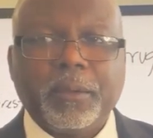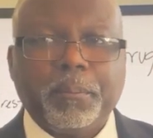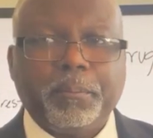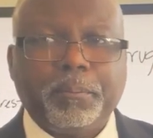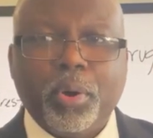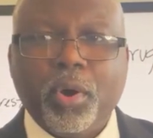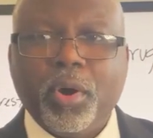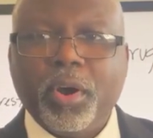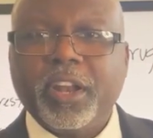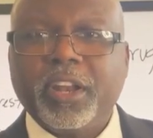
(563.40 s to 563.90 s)

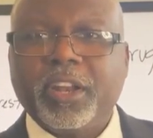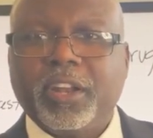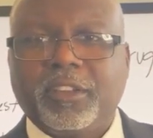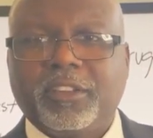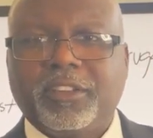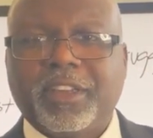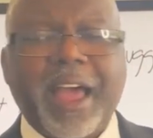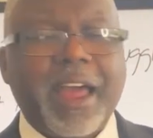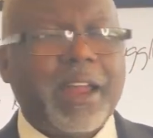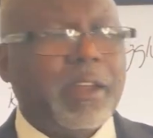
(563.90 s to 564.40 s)
Put it
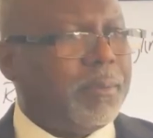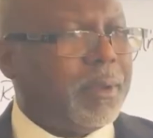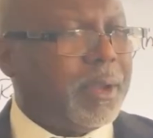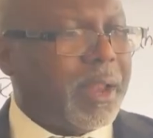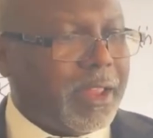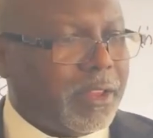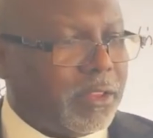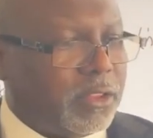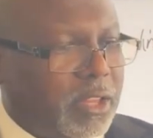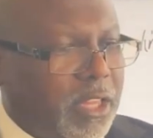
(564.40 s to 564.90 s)
aside and be
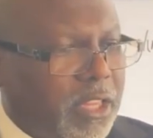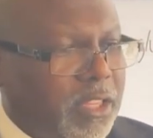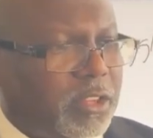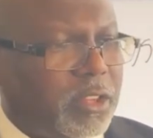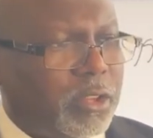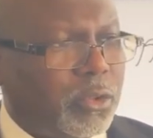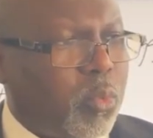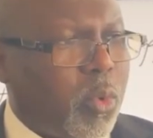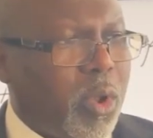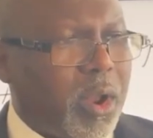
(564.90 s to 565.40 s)
like, this
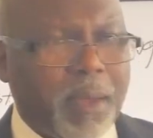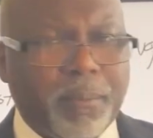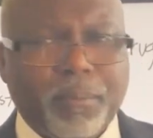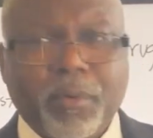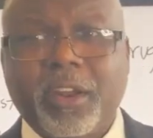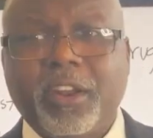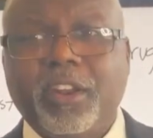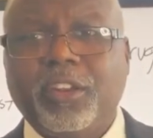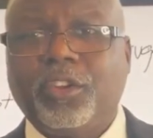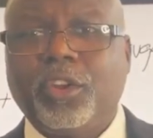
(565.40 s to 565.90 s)
is what I'm
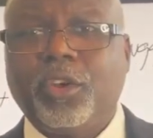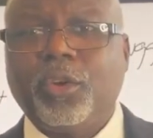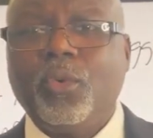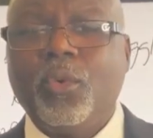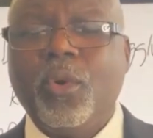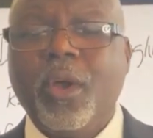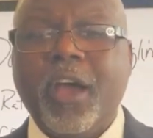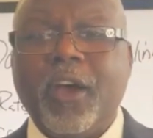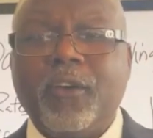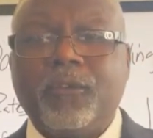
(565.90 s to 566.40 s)
going to
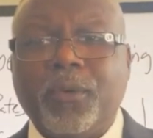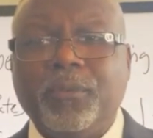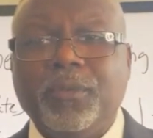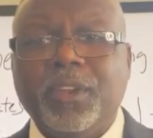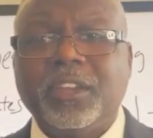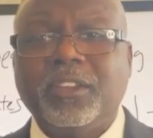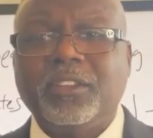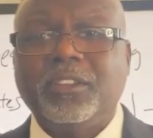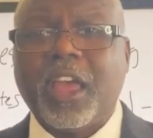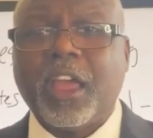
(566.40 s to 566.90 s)
do from
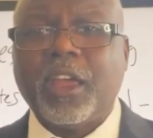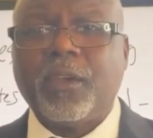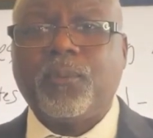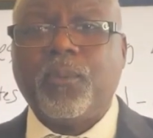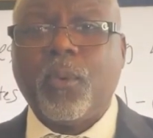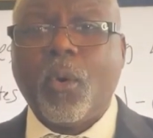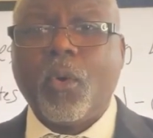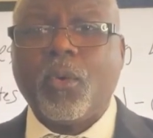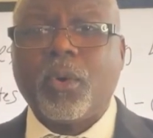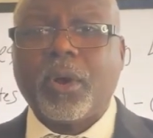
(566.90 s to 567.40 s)
this day
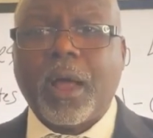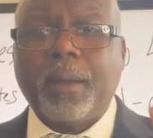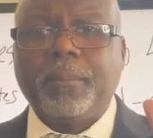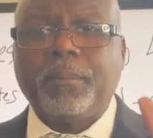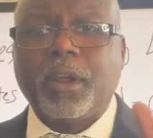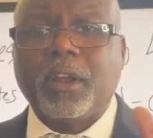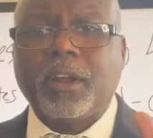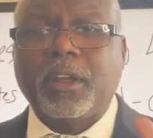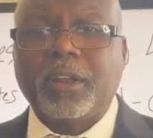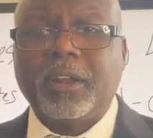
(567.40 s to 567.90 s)
forward. I'm
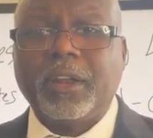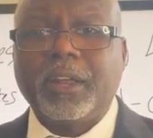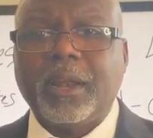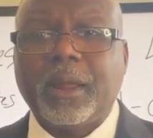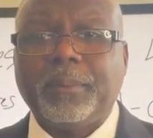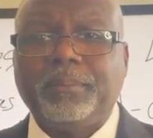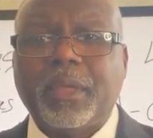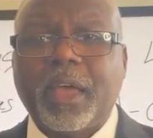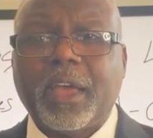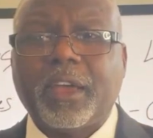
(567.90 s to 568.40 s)
going to clean
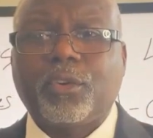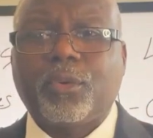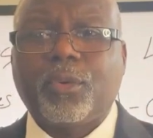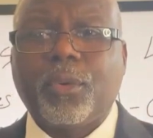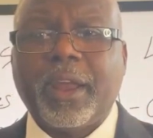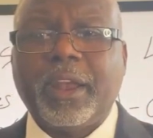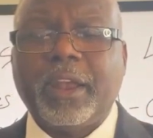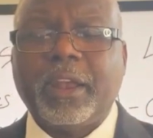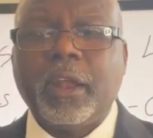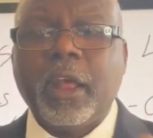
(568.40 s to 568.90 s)
up that
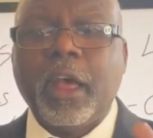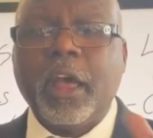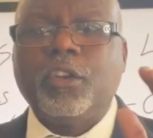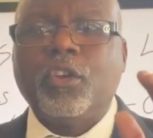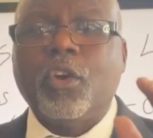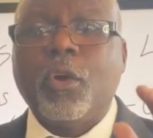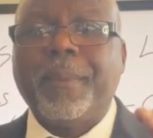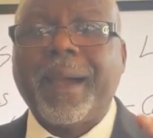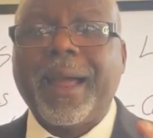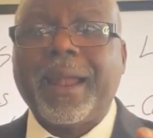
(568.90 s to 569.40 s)
credit
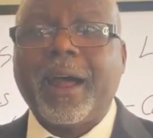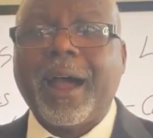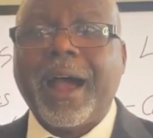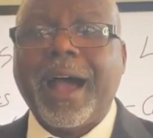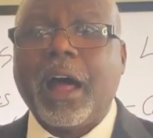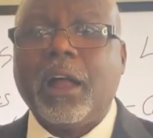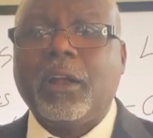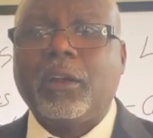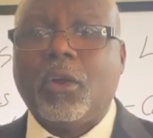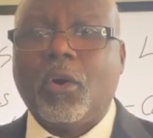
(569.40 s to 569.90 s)
no matter
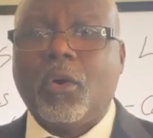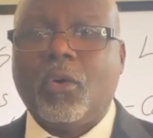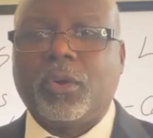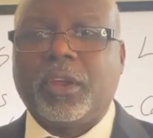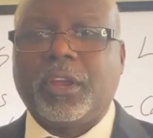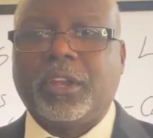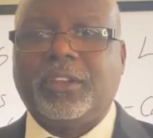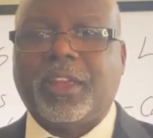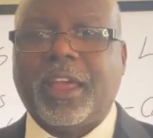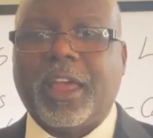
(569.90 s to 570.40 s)
how long
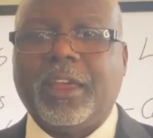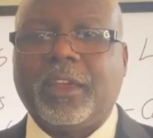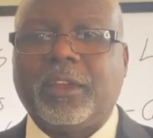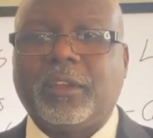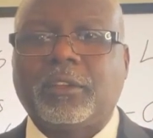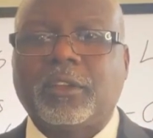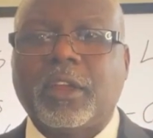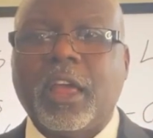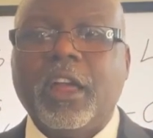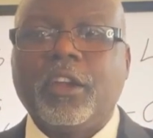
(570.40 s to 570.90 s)
it
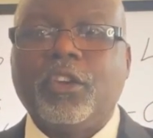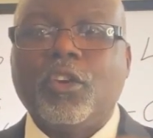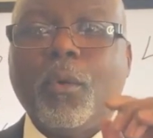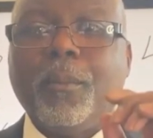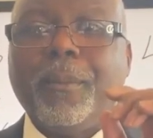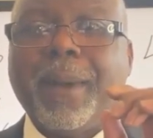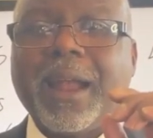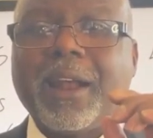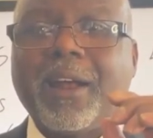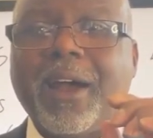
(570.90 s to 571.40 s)
takes. No
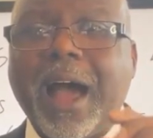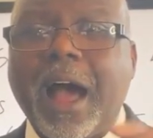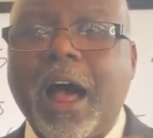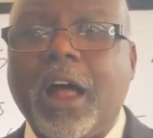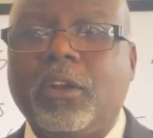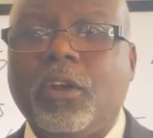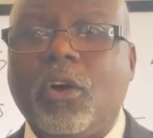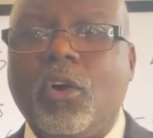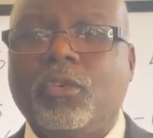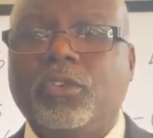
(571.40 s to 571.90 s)
matter how
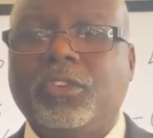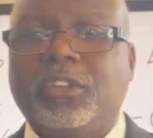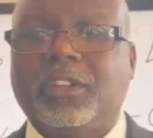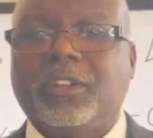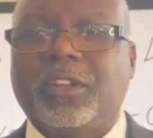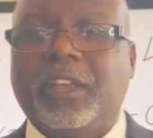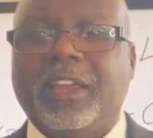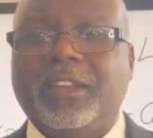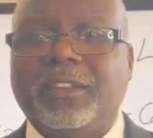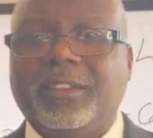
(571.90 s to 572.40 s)
long
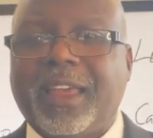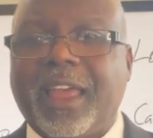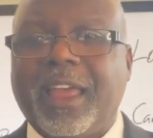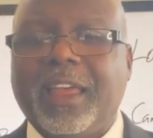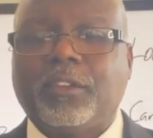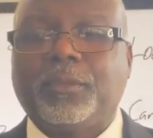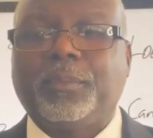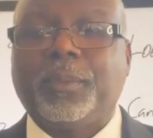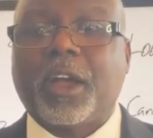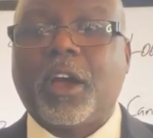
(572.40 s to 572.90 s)
it
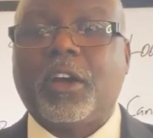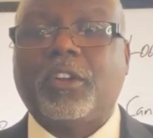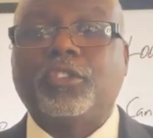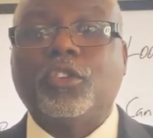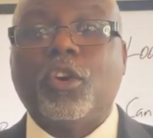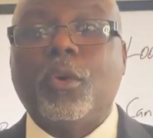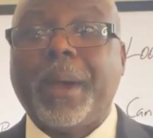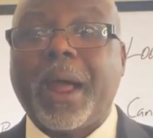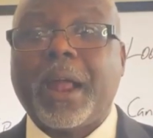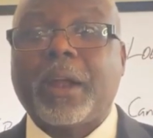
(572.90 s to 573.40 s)
takes, because
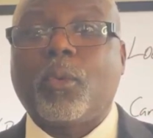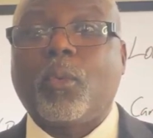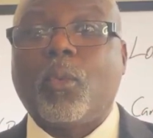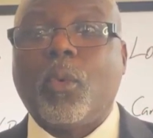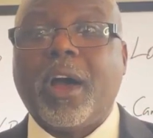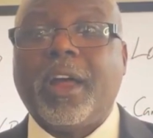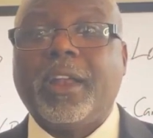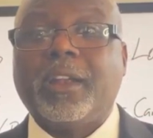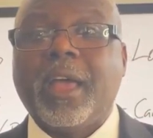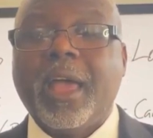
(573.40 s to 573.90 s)
no matter
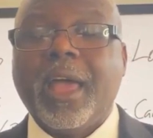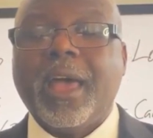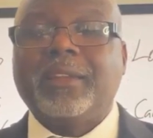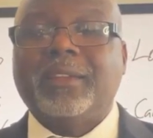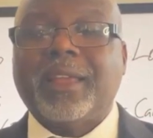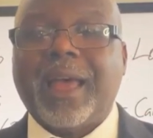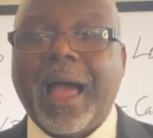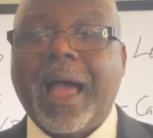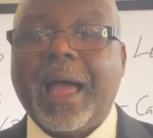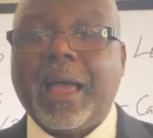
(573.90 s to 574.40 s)
what,
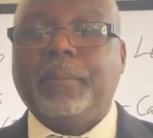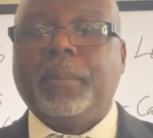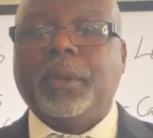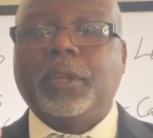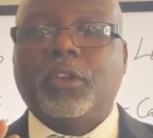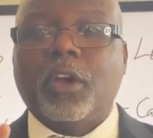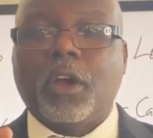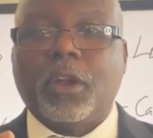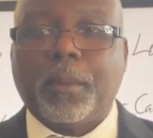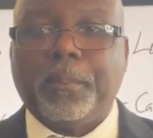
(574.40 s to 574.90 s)
time is
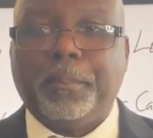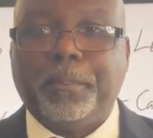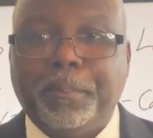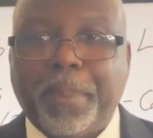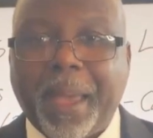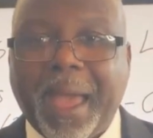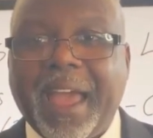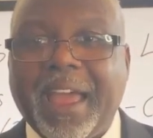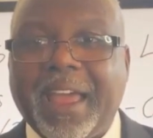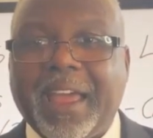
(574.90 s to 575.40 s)
going to
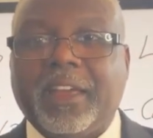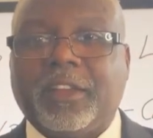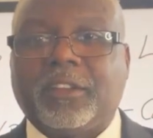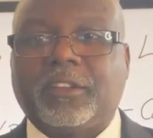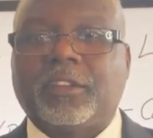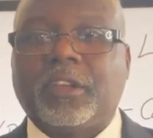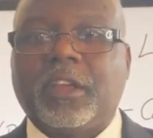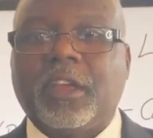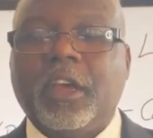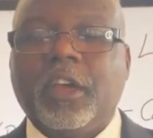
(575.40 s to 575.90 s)
pass.
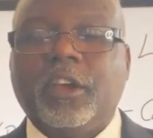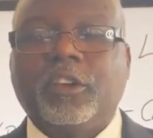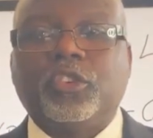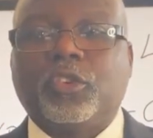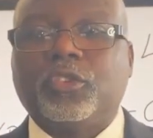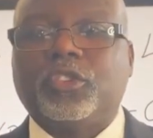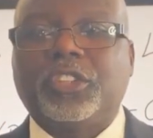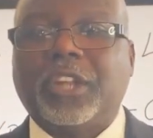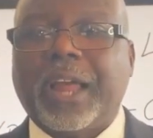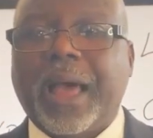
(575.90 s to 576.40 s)

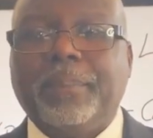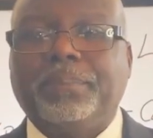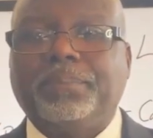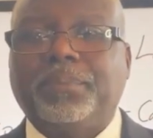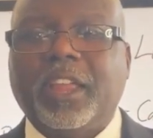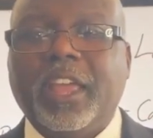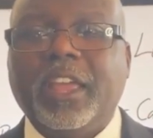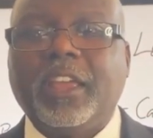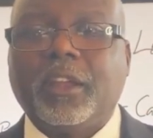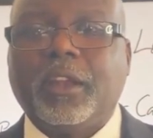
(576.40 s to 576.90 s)
So stop
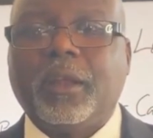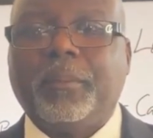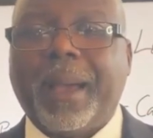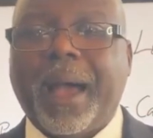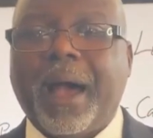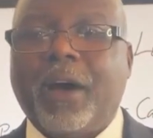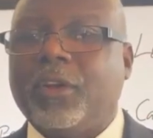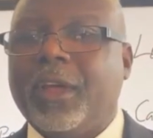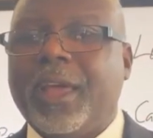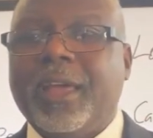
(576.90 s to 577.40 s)
thinking
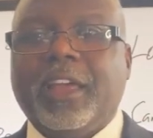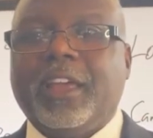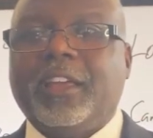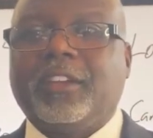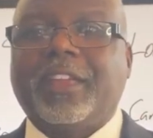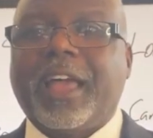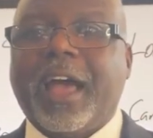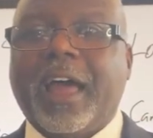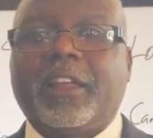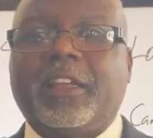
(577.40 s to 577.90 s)
about it's
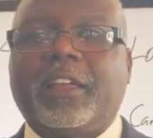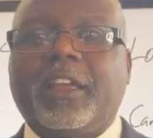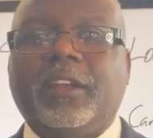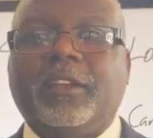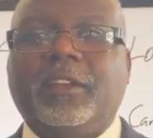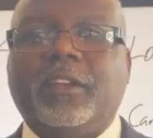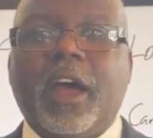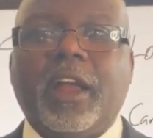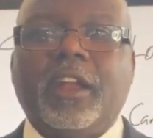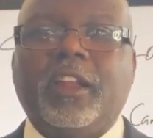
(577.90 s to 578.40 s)
got to
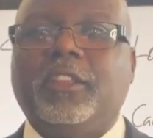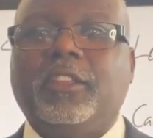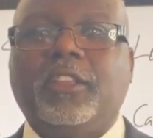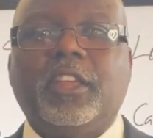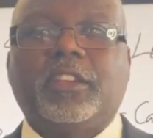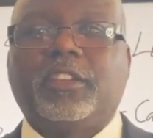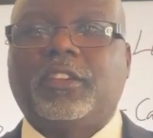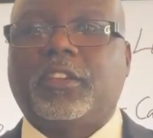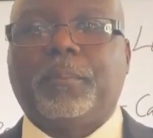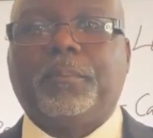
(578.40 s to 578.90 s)
get done in
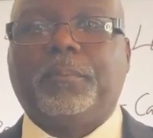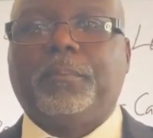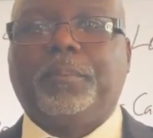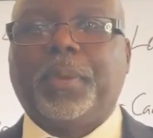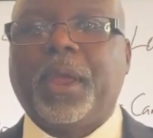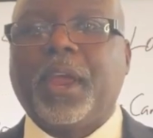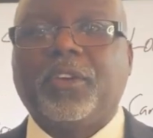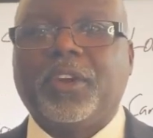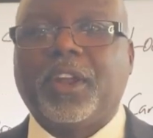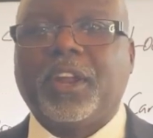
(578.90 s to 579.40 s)
this
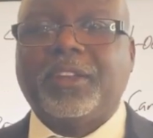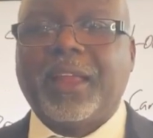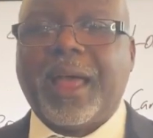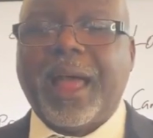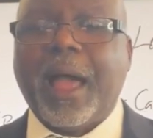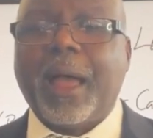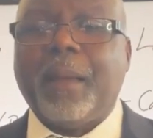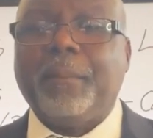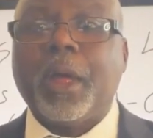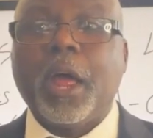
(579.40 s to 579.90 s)
period of
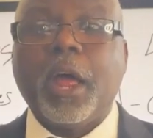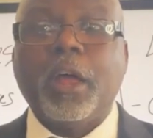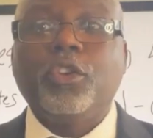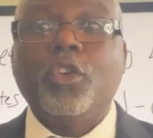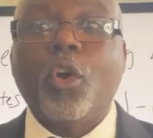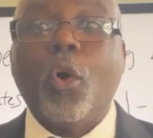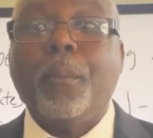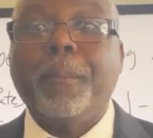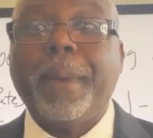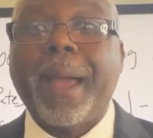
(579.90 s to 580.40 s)
time.
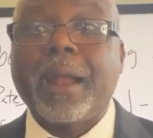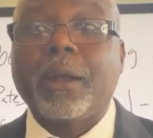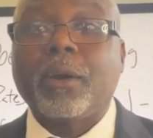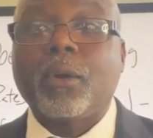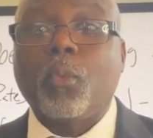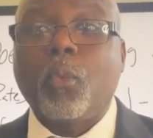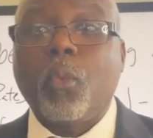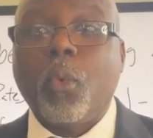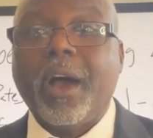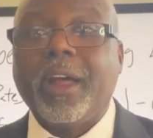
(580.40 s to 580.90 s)
No matter
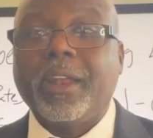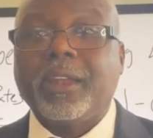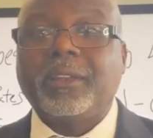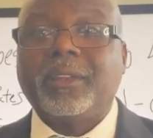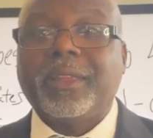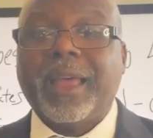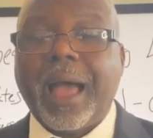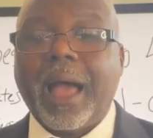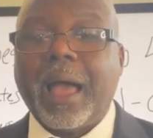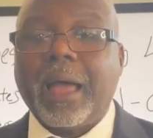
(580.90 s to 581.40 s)
what,
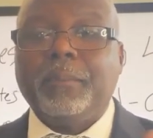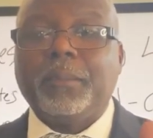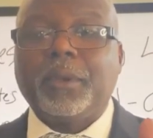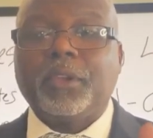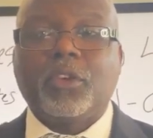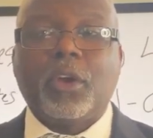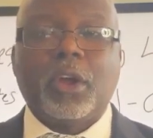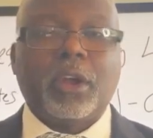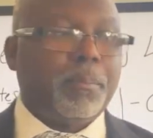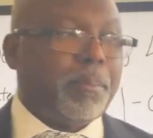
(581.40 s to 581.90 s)
time is
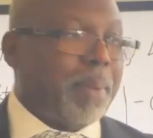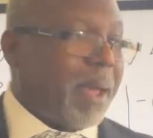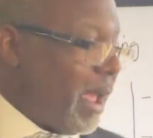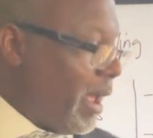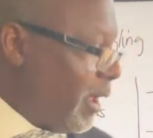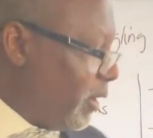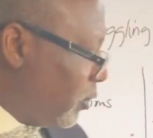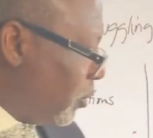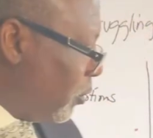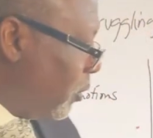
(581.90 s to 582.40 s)
going to pass. So